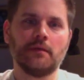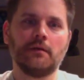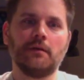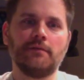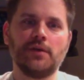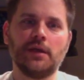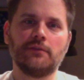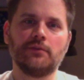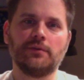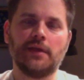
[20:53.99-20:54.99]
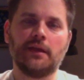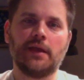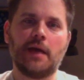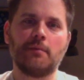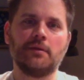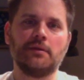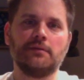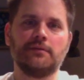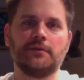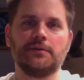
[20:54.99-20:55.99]
if you get into a daily habit eating
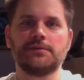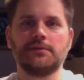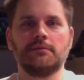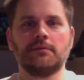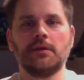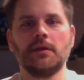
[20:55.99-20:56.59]
desserts and